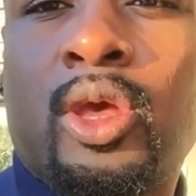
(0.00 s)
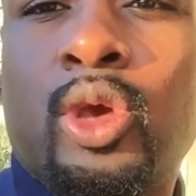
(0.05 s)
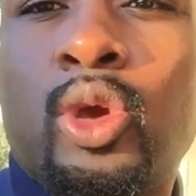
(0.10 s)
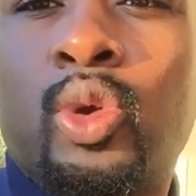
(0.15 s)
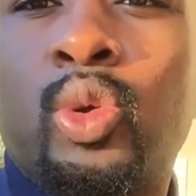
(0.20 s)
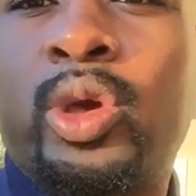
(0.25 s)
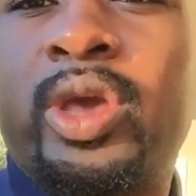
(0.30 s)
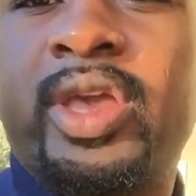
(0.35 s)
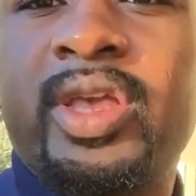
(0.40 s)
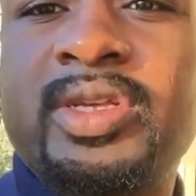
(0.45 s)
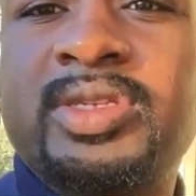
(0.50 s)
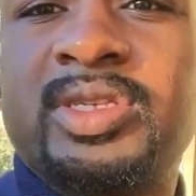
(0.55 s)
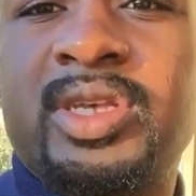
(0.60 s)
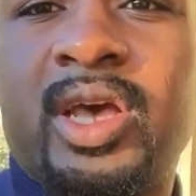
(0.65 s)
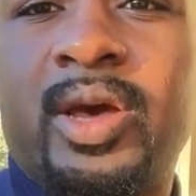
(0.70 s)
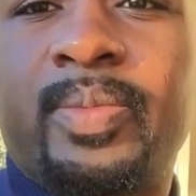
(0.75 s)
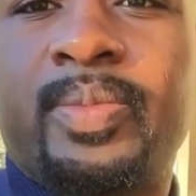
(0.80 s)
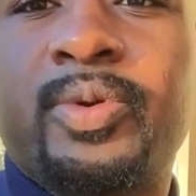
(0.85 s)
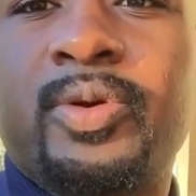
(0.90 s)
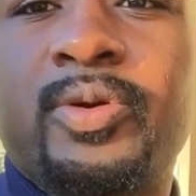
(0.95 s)
Quick
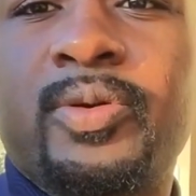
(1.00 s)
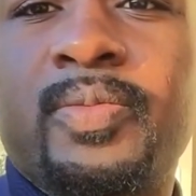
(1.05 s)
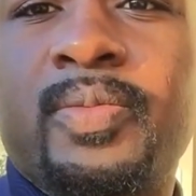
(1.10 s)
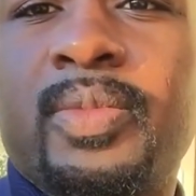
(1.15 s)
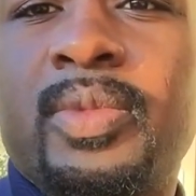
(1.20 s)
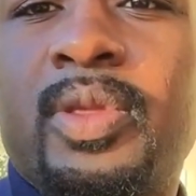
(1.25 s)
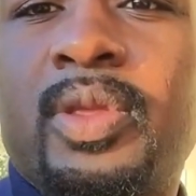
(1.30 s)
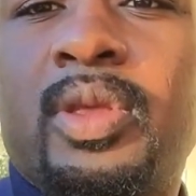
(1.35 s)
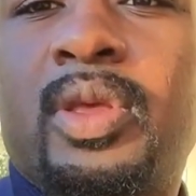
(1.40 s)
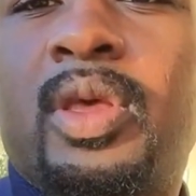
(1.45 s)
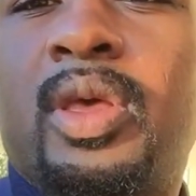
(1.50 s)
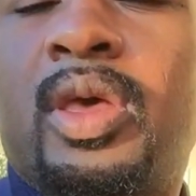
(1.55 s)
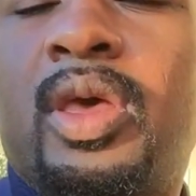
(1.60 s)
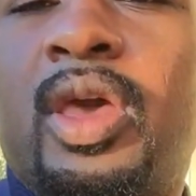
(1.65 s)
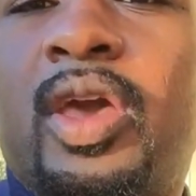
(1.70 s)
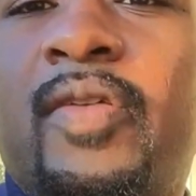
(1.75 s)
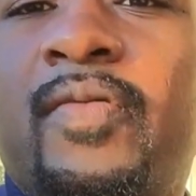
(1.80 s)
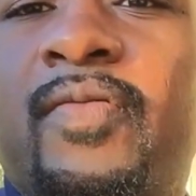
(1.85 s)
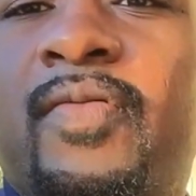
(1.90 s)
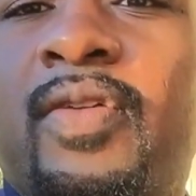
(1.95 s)
example
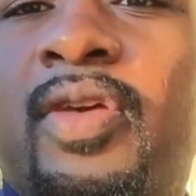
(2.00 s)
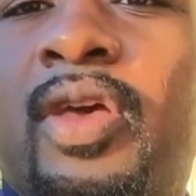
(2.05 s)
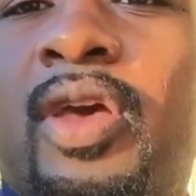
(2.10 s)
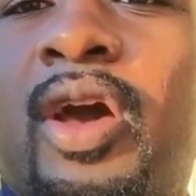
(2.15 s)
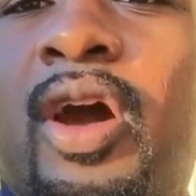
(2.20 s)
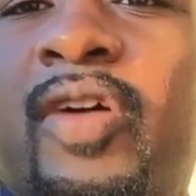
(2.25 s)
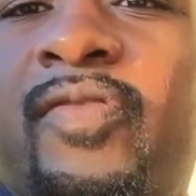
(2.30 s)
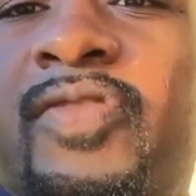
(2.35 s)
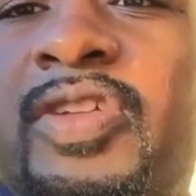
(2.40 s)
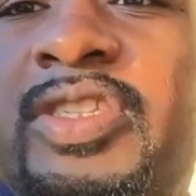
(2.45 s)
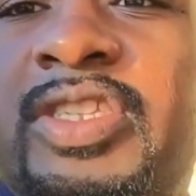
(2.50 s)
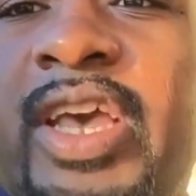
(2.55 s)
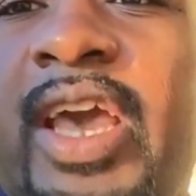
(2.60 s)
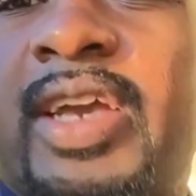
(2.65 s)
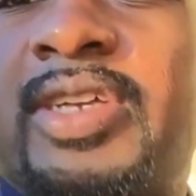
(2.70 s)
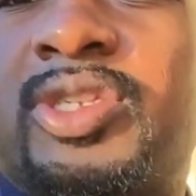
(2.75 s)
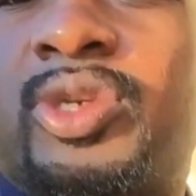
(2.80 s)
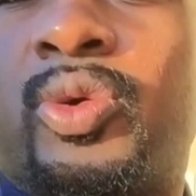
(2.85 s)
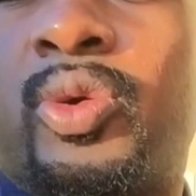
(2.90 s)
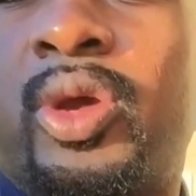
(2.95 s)
if, of a
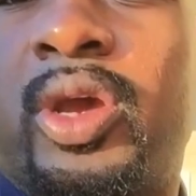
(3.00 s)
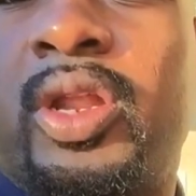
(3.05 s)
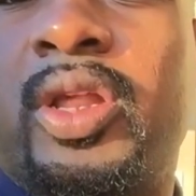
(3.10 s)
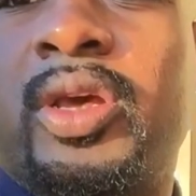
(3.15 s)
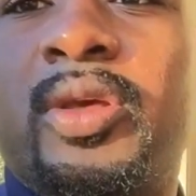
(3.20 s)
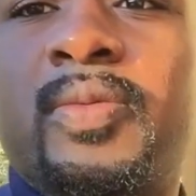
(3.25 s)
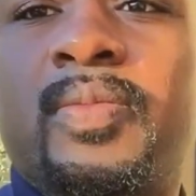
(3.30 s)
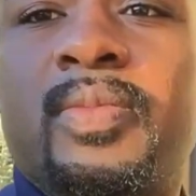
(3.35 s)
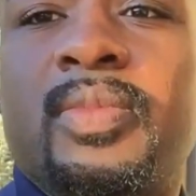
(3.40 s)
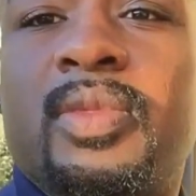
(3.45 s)
tax credit.